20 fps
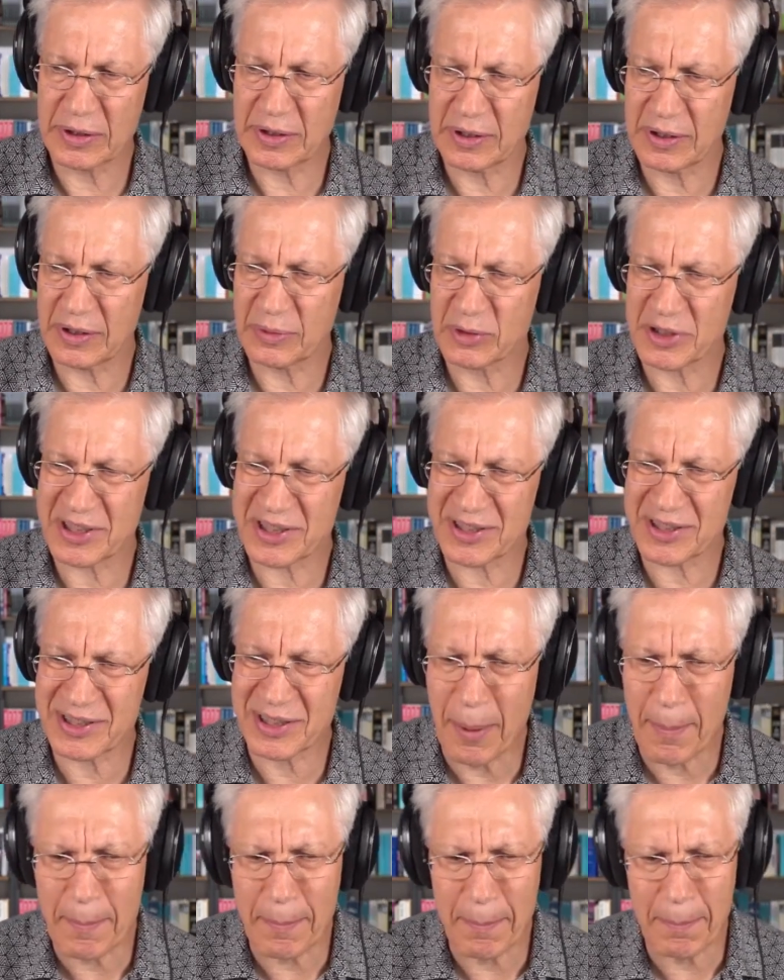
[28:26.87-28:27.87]
There was
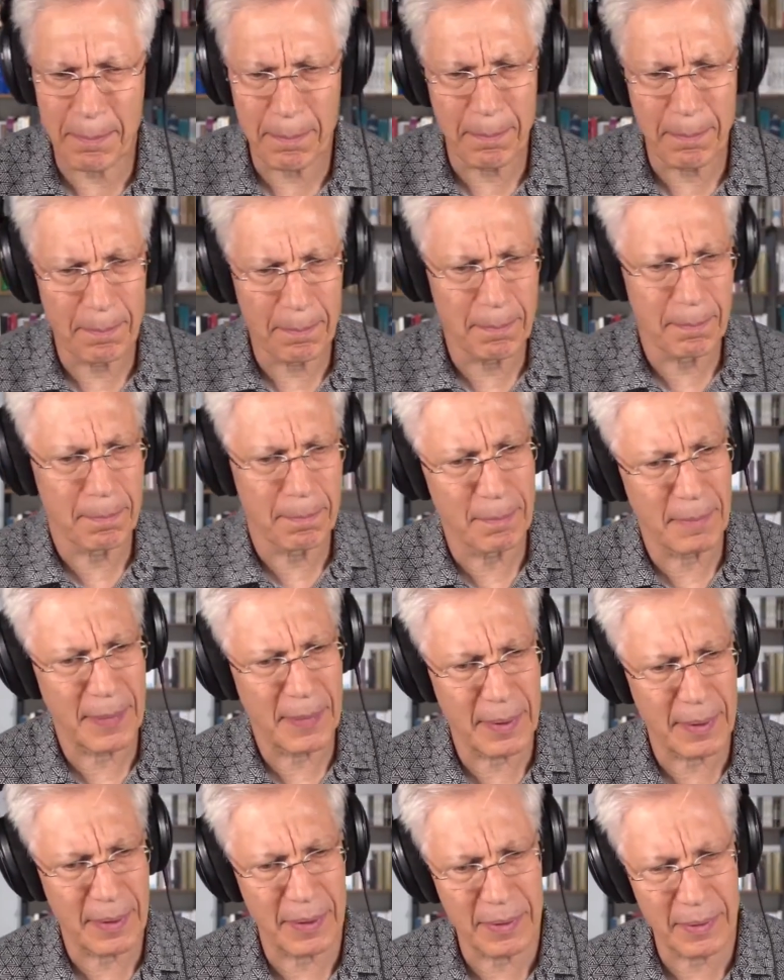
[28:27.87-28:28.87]
some
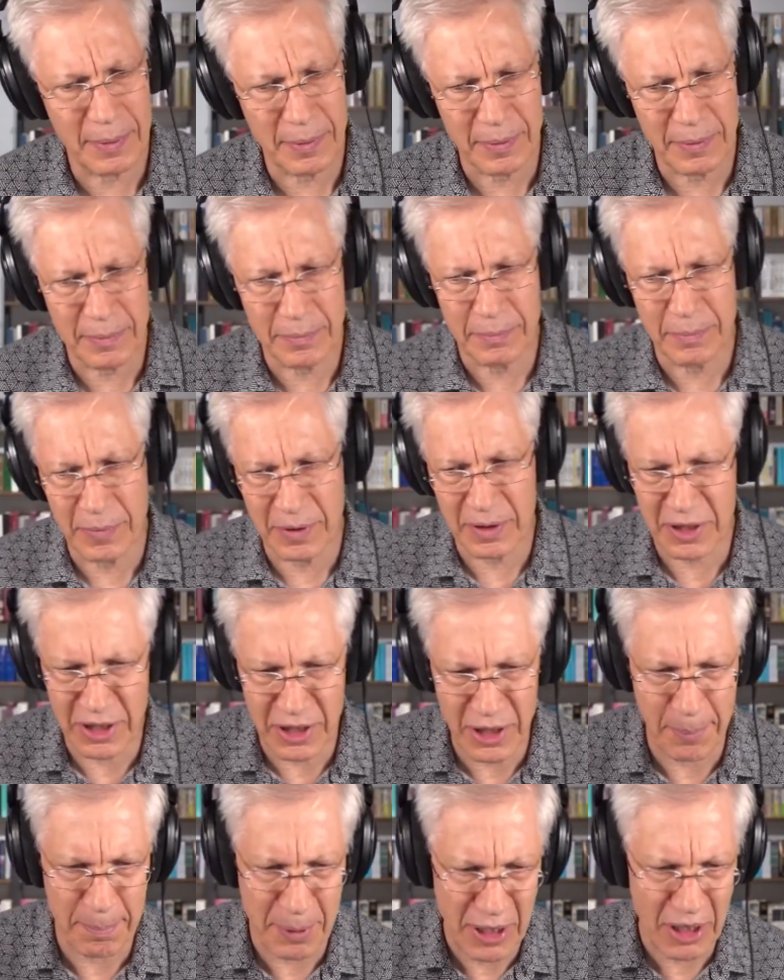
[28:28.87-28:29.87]

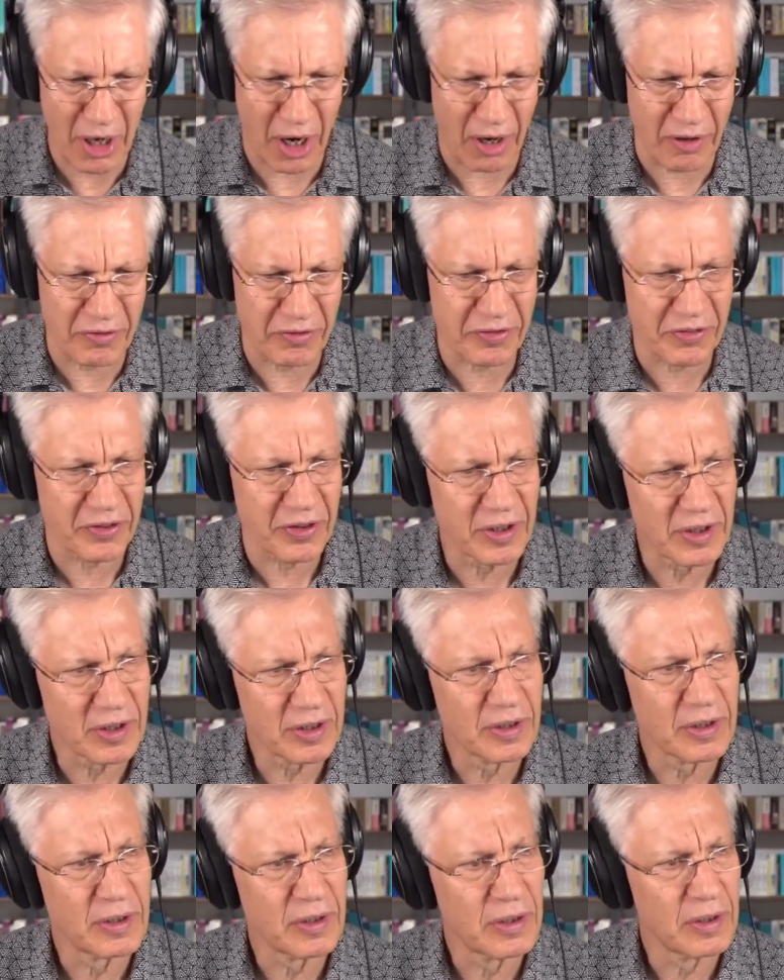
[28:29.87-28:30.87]
little bit of,
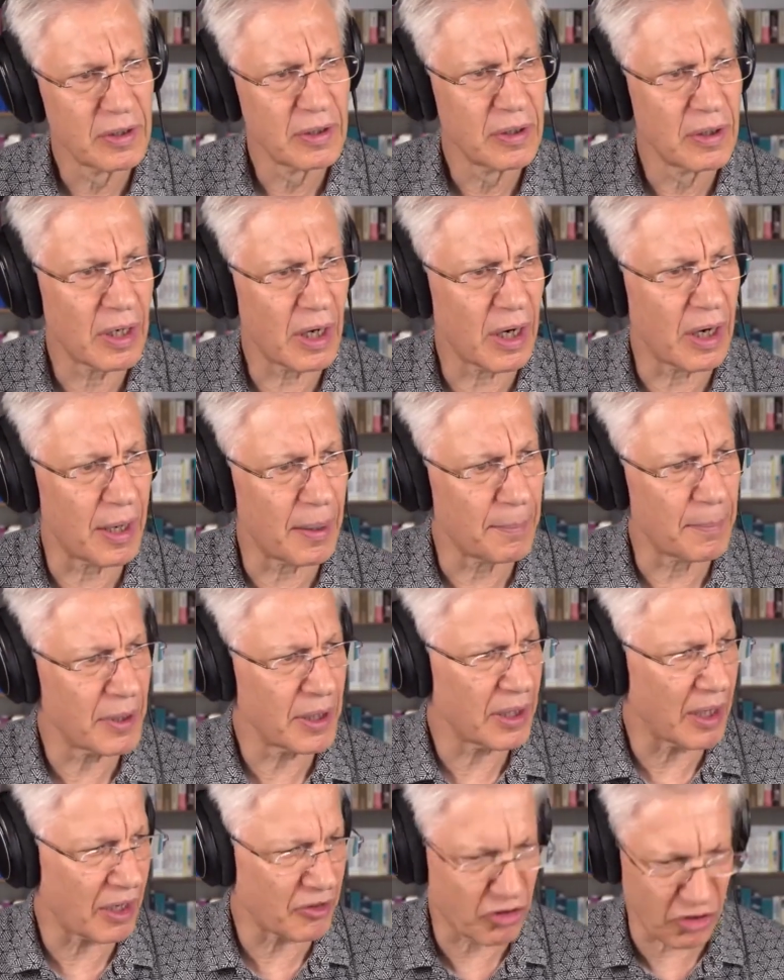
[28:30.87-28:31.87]

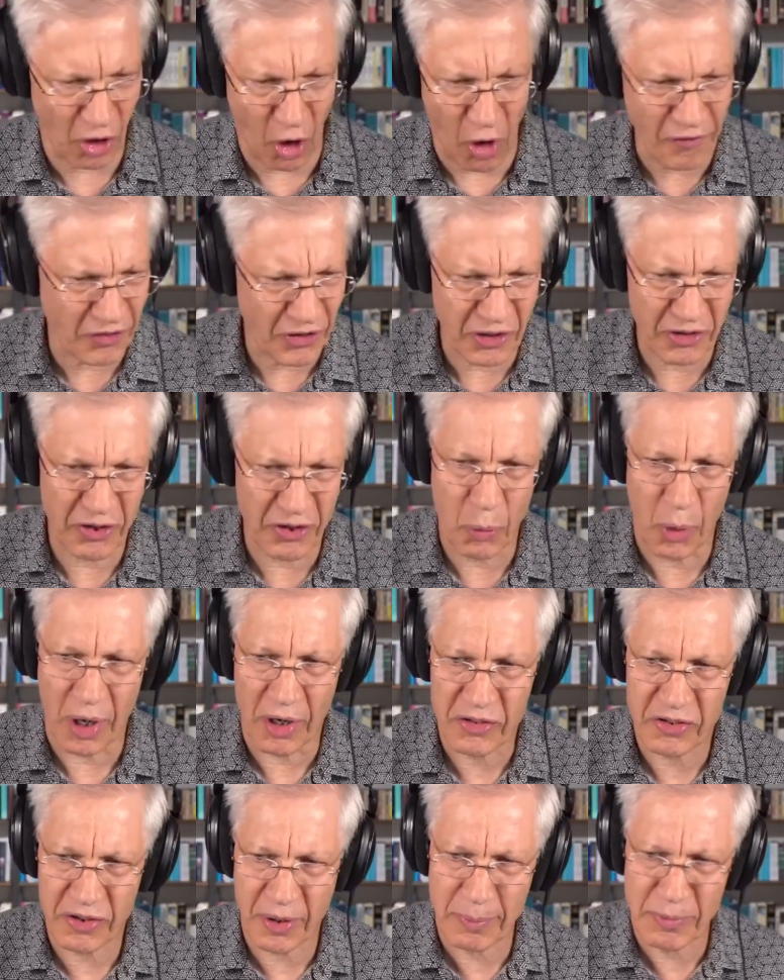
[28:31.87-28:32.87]
as awful as he
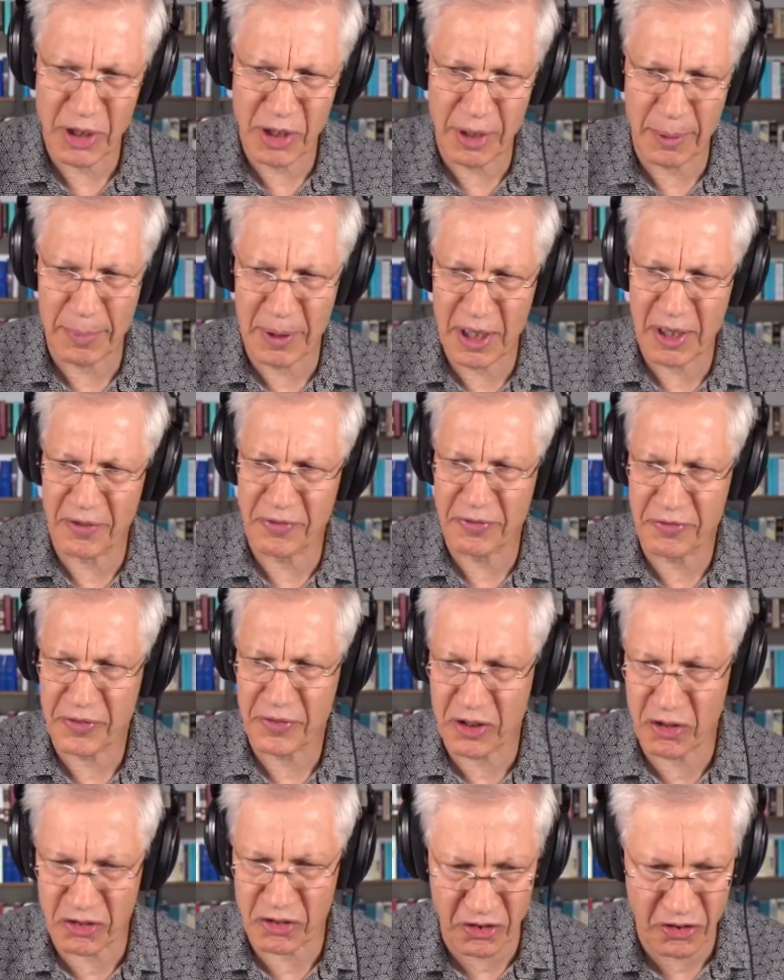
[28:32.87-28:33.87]
was, some little bit of
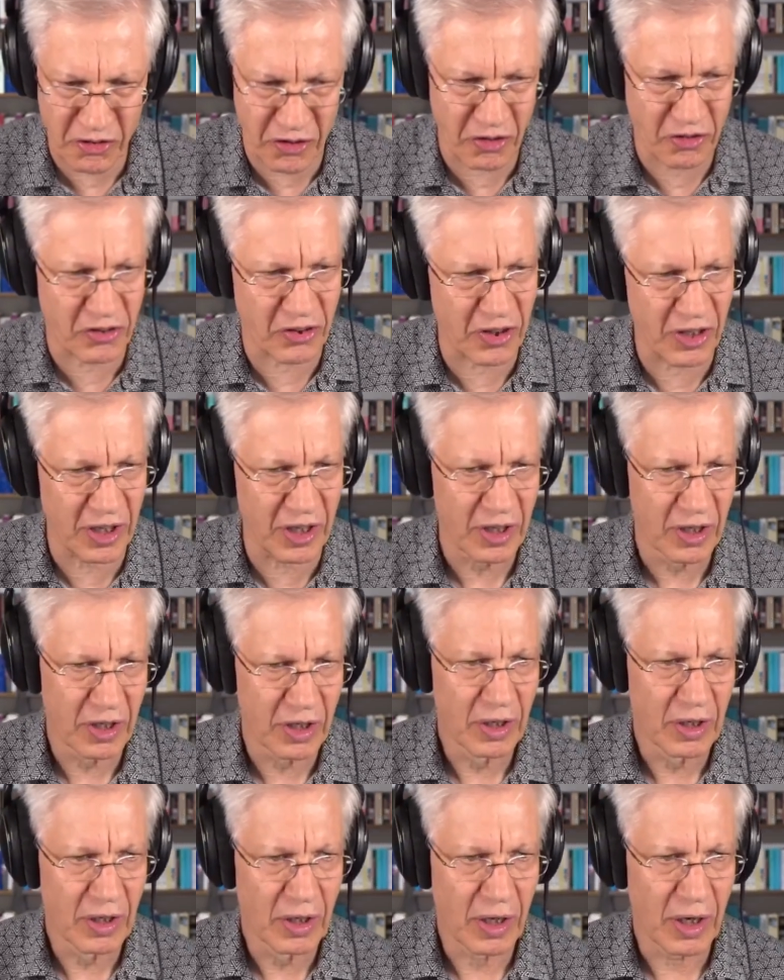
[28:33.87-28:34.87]
consistency
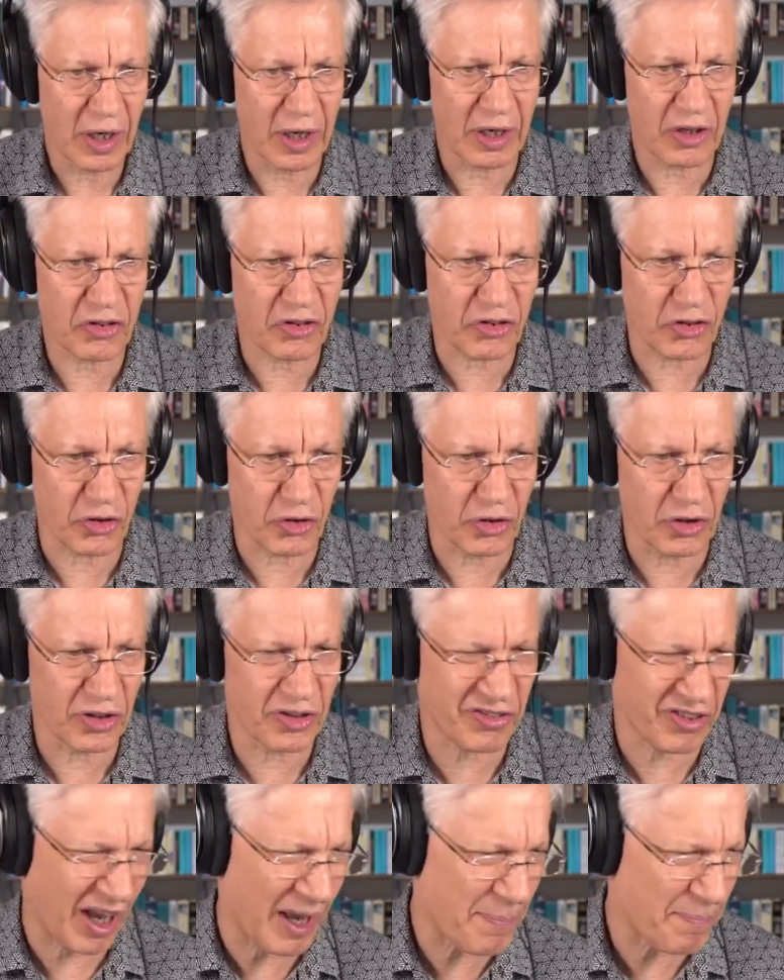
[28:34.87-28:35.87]
and a certain
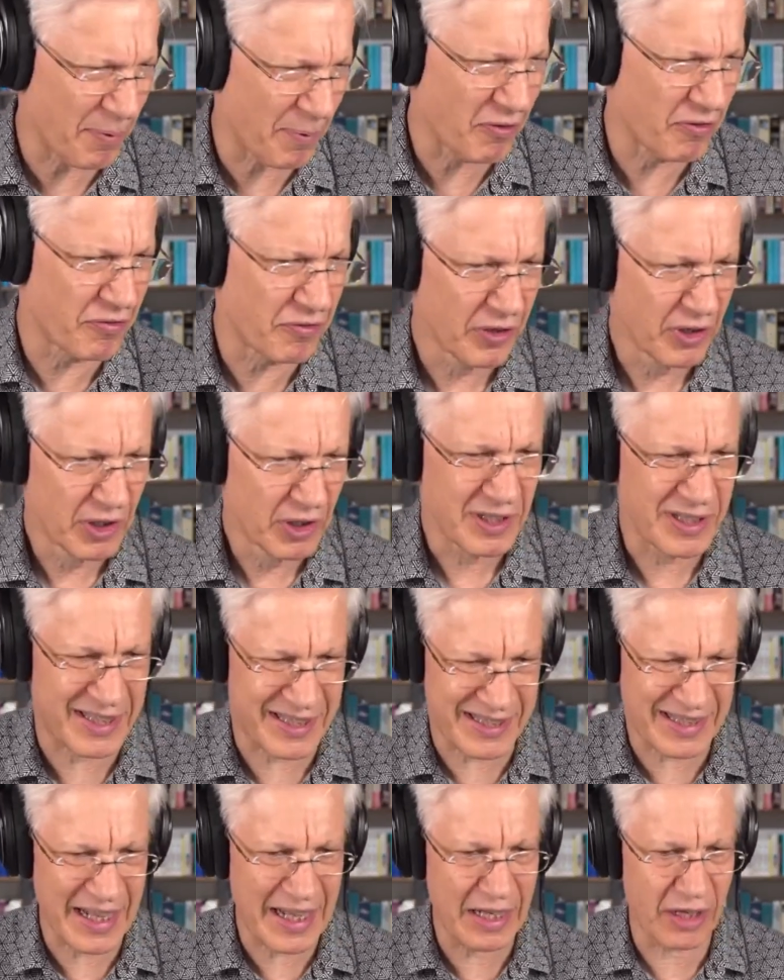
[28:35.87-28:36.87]
type of
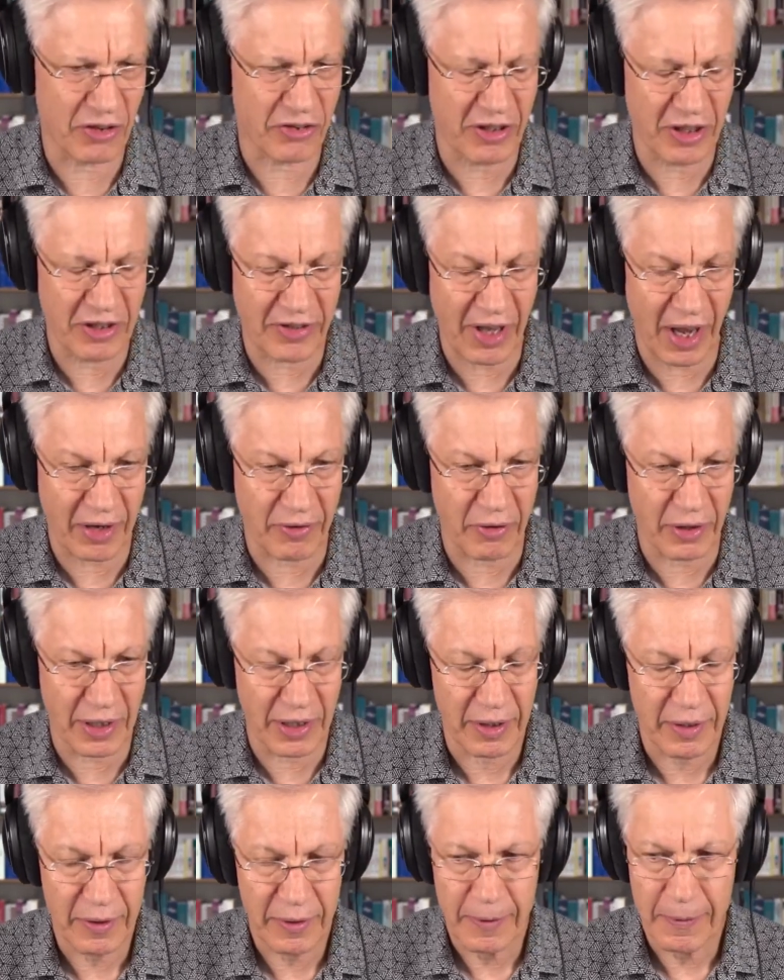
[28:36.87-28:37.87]
statist
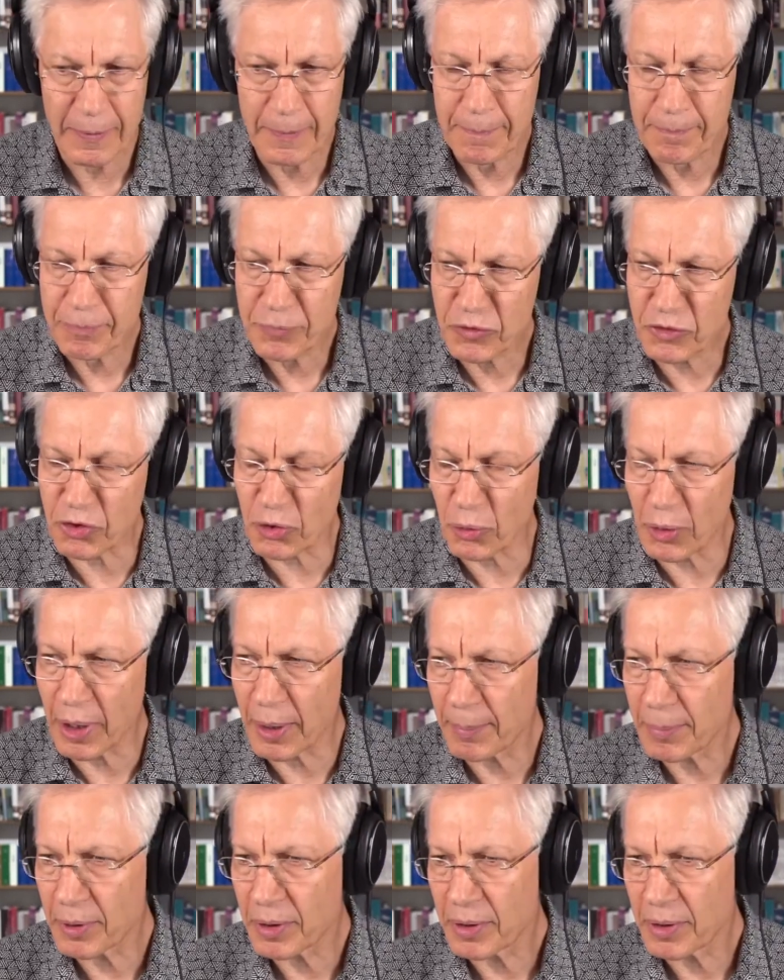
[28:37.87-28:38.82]
integrity to him.